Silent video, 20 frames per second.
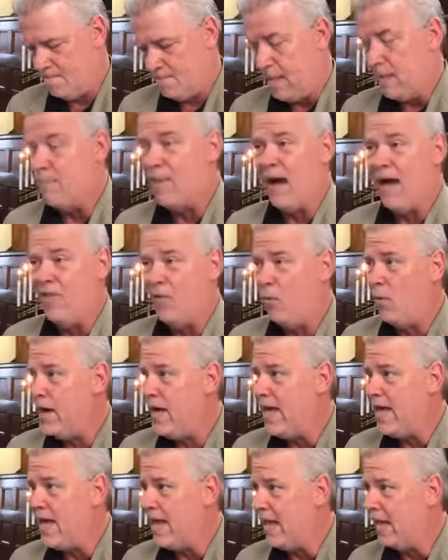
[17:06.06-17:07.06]
And by the
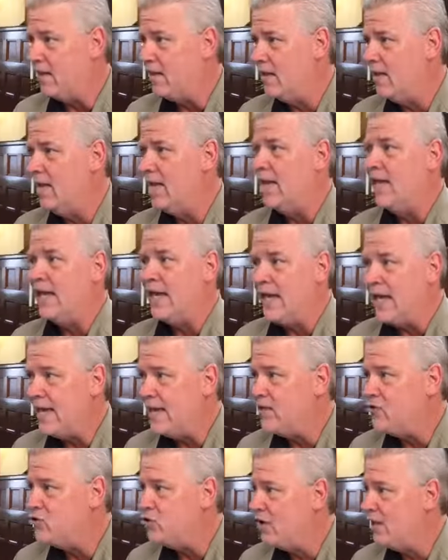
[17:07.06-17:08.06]
way,
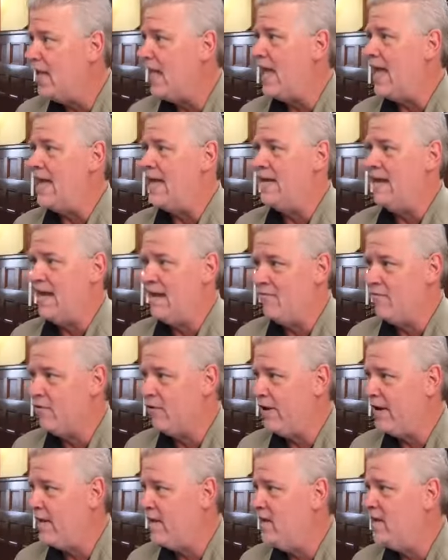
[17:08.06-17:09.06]
each and
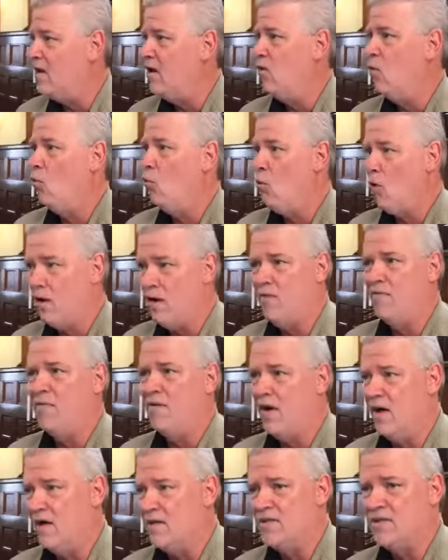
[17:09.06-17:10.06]
every one of
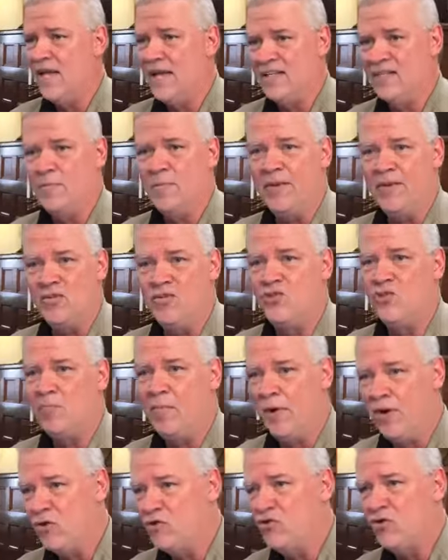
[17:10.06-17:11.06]
us has been
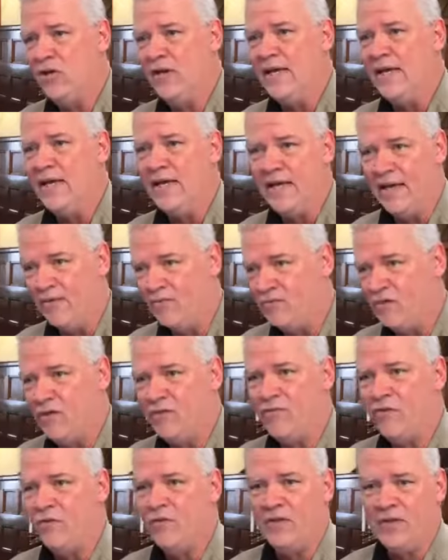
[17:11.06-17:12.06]
spiritually
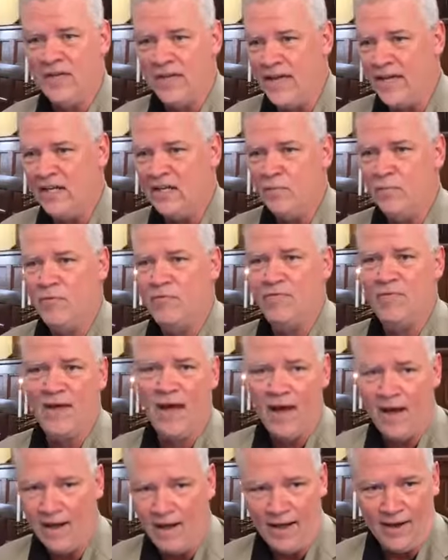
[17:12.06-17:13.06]
gifted for the kingdom of
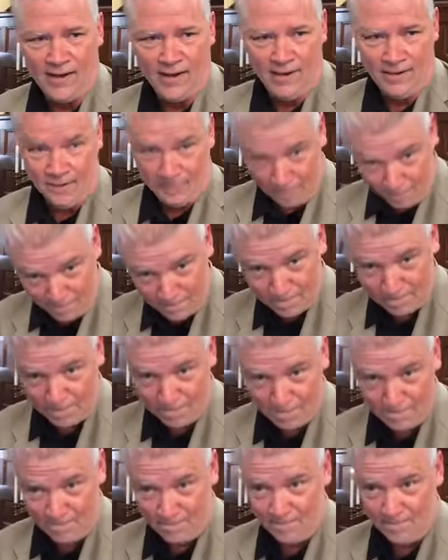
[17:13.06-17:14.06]
God.
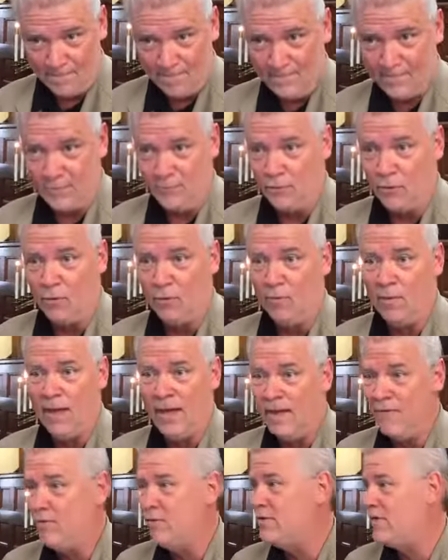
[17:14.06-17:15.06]
So don't
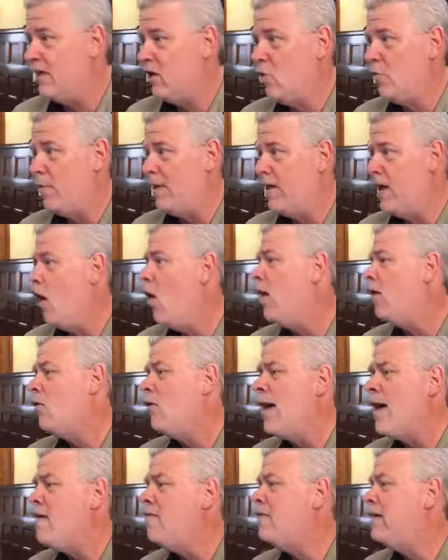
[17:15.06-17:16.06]
ever tell me, oh, I
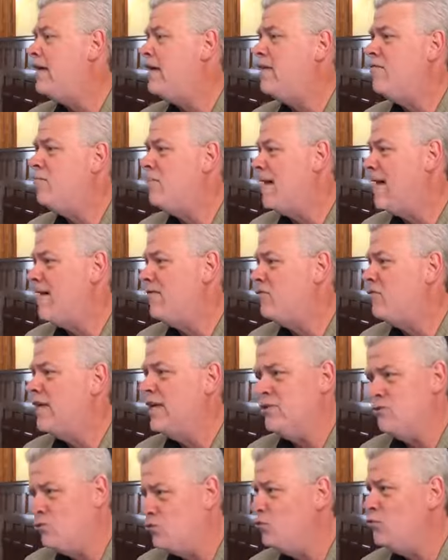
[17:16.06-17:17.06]
don't have a gift, Pastor.
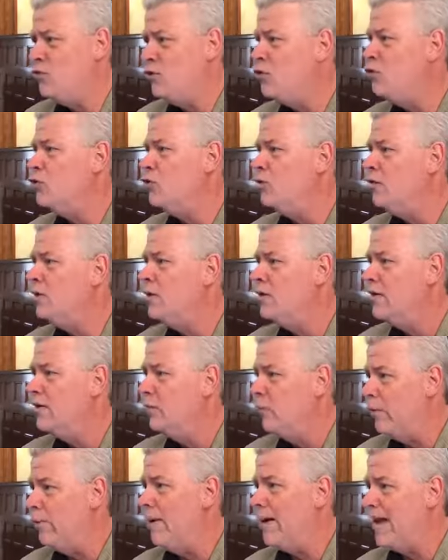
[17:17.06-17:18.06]
Yes, you do.
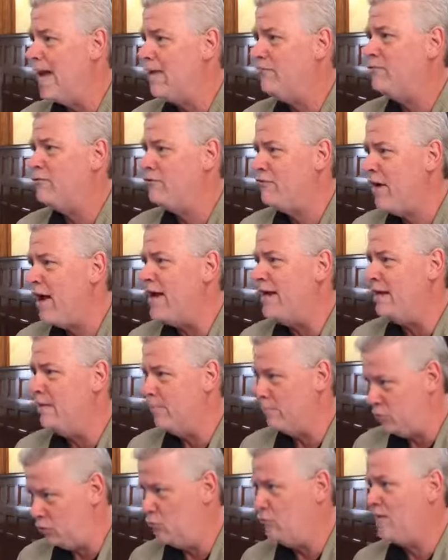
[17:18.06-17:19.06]
We might have to find it,
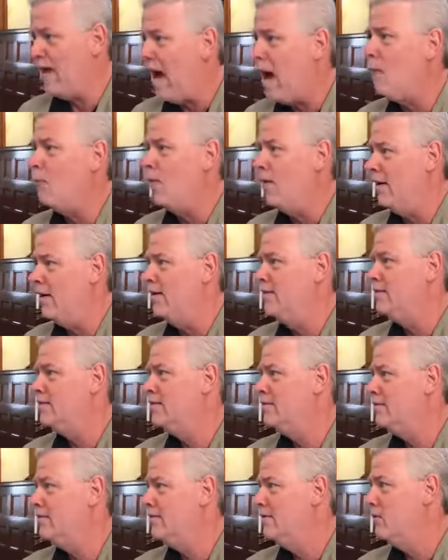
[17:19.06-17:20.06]
but you've got one.
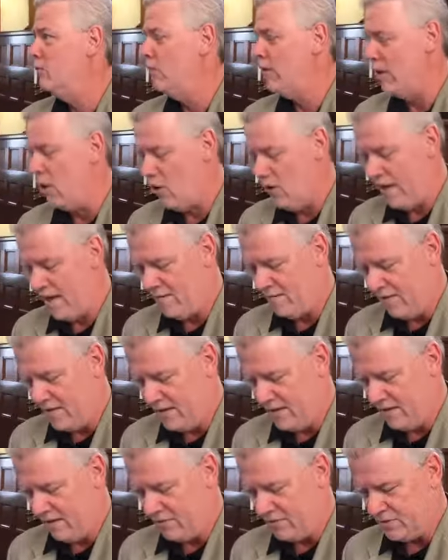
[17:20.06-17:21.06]
We all have
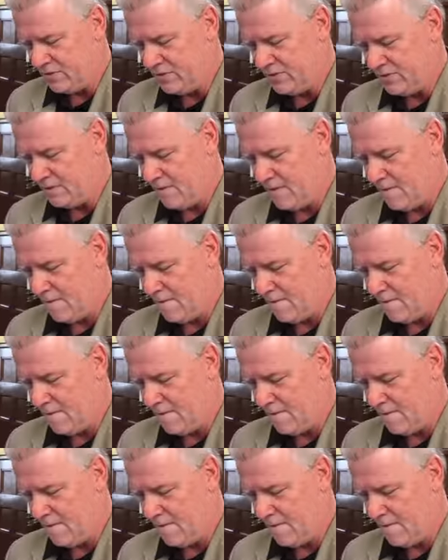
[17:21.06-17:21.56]
gifts.